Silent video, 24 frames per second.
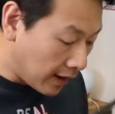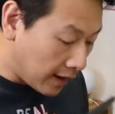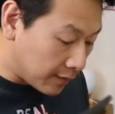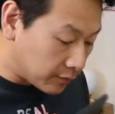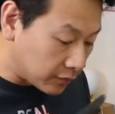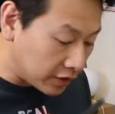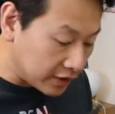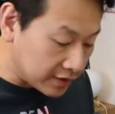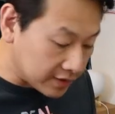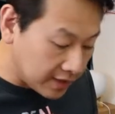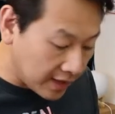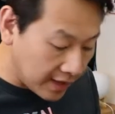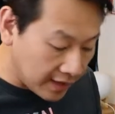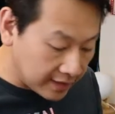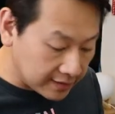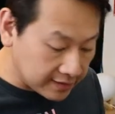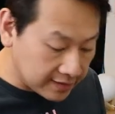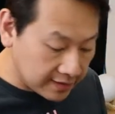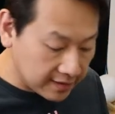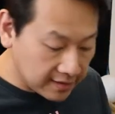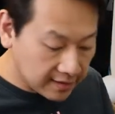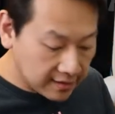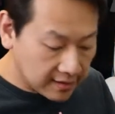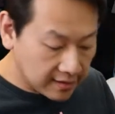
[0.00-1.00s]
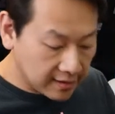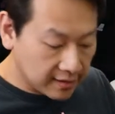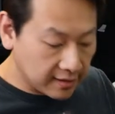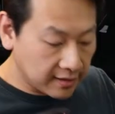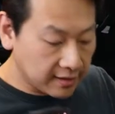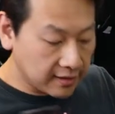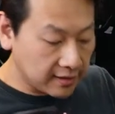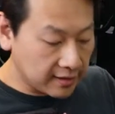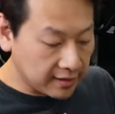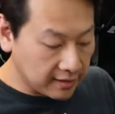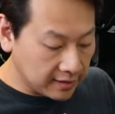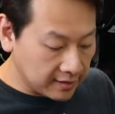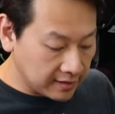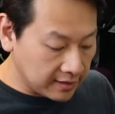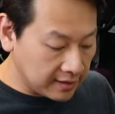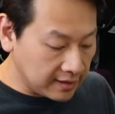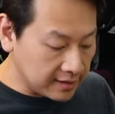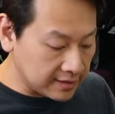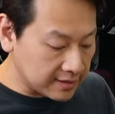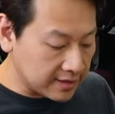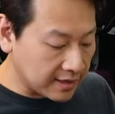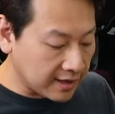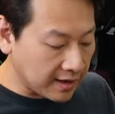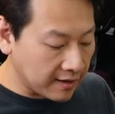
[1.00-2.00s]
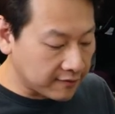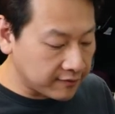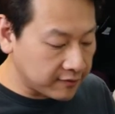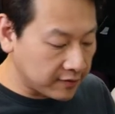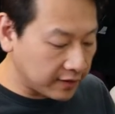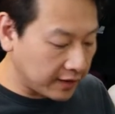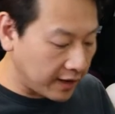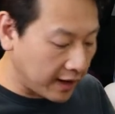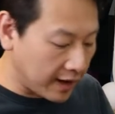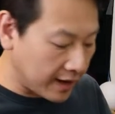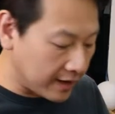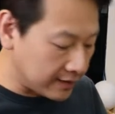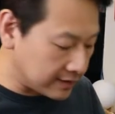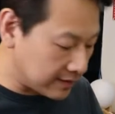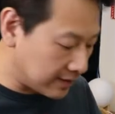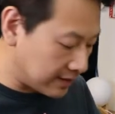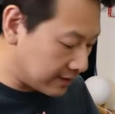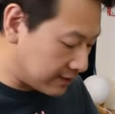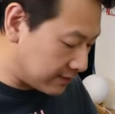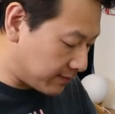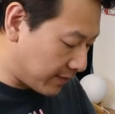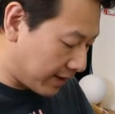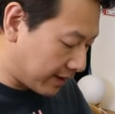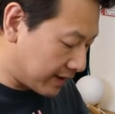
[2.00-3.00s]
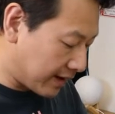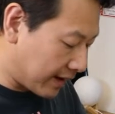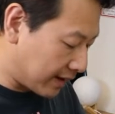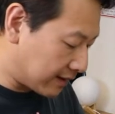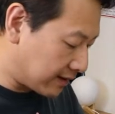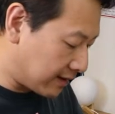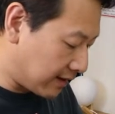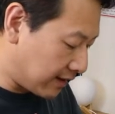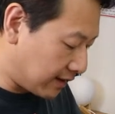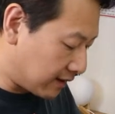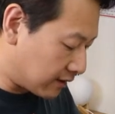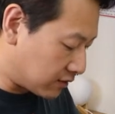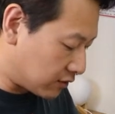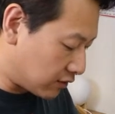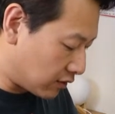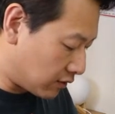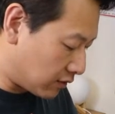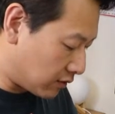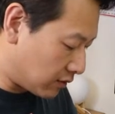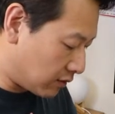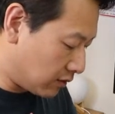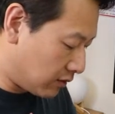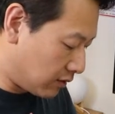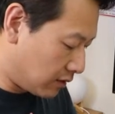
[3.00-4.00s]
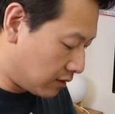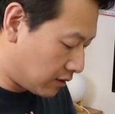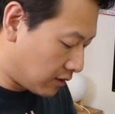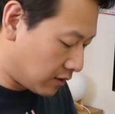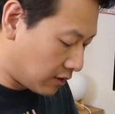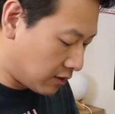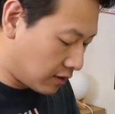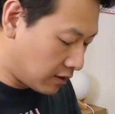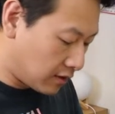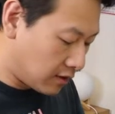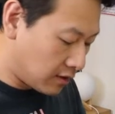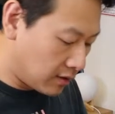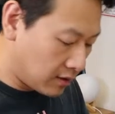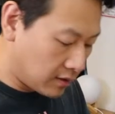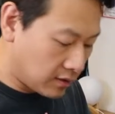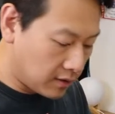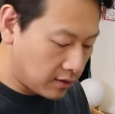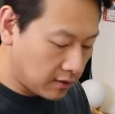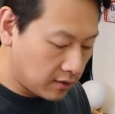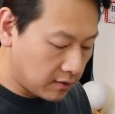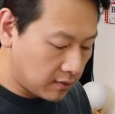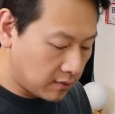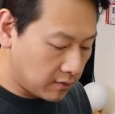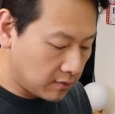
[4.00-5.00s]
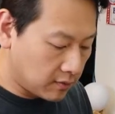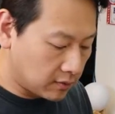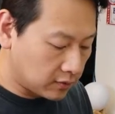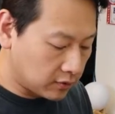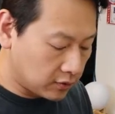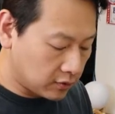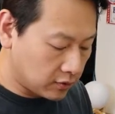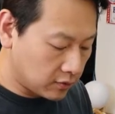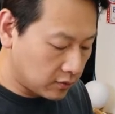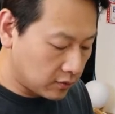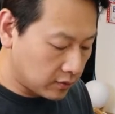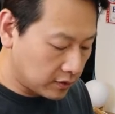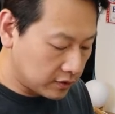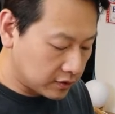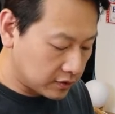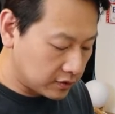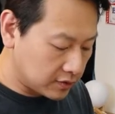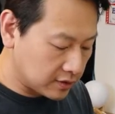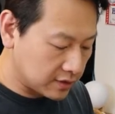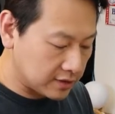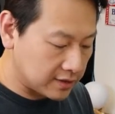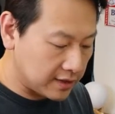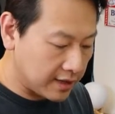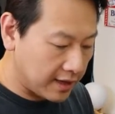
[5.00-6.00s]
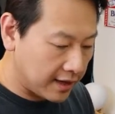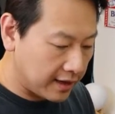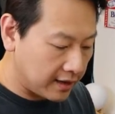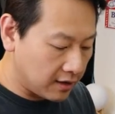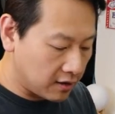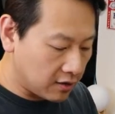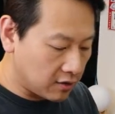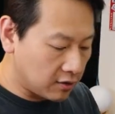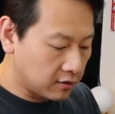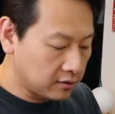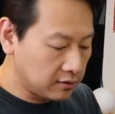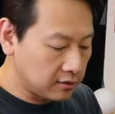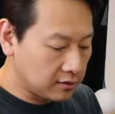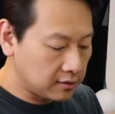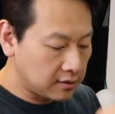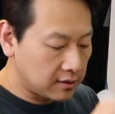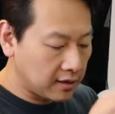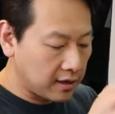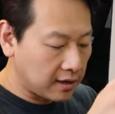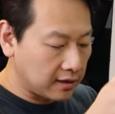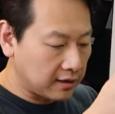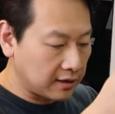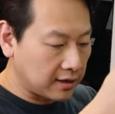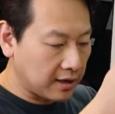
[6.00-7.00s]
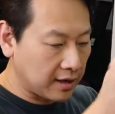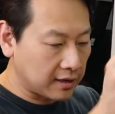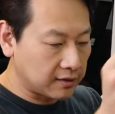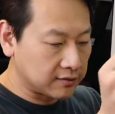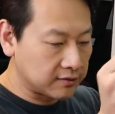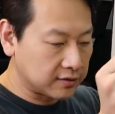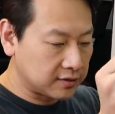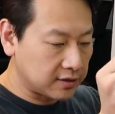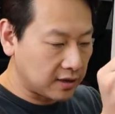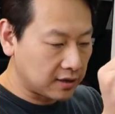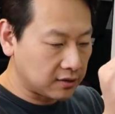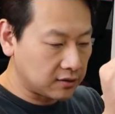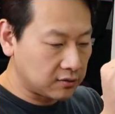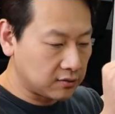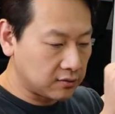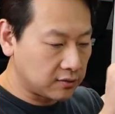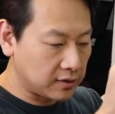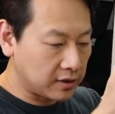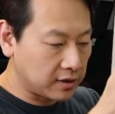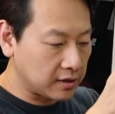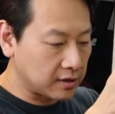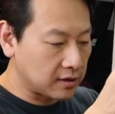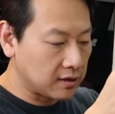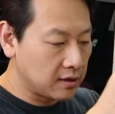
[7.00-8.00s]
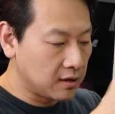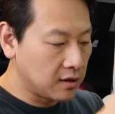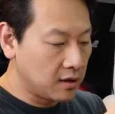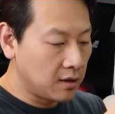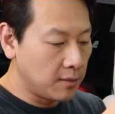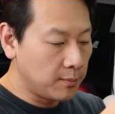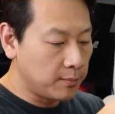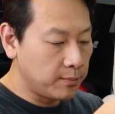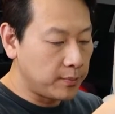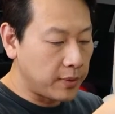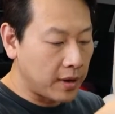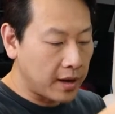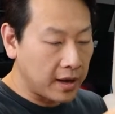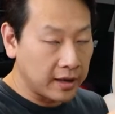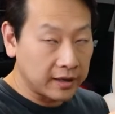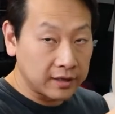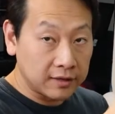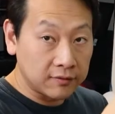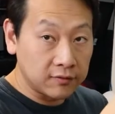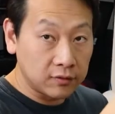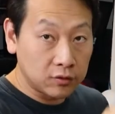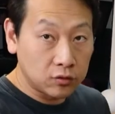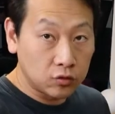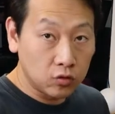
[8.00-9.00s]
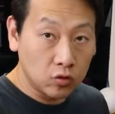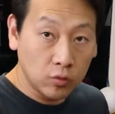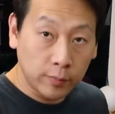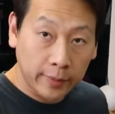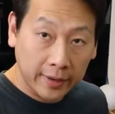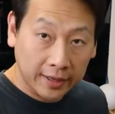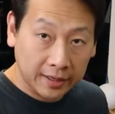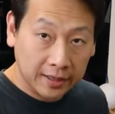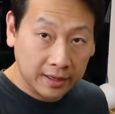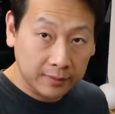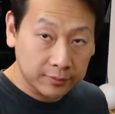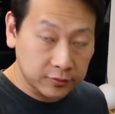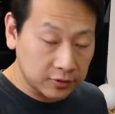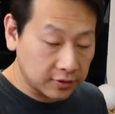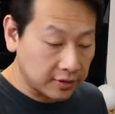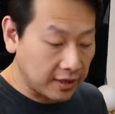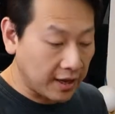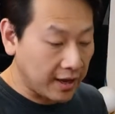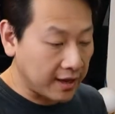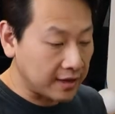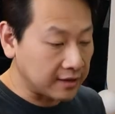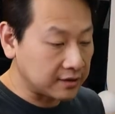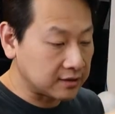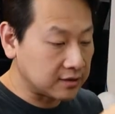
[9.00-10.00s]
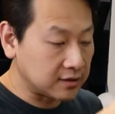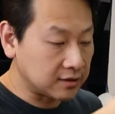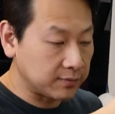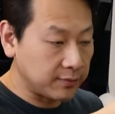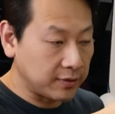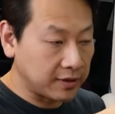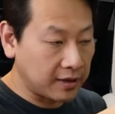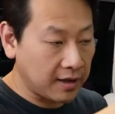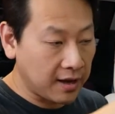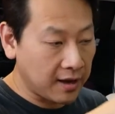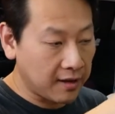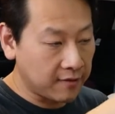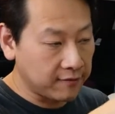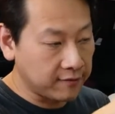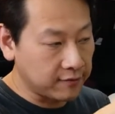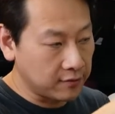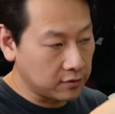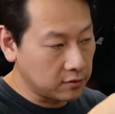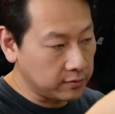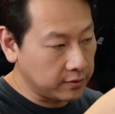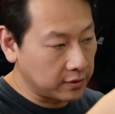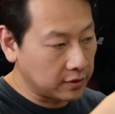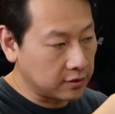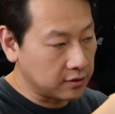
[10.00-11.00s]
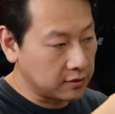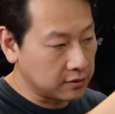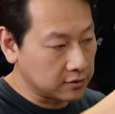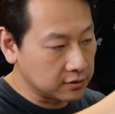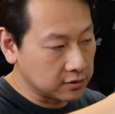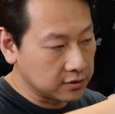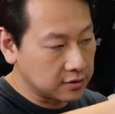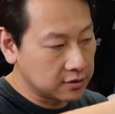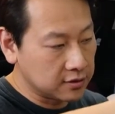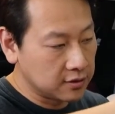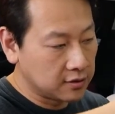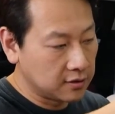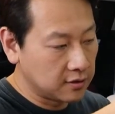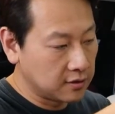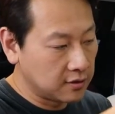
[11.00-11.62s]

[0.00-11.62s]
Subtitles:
This case here, it is a cover case and it's magnetic, so what you do is you just lay it on and it kind of stuck to it. But if you do pick up the case, just be careful because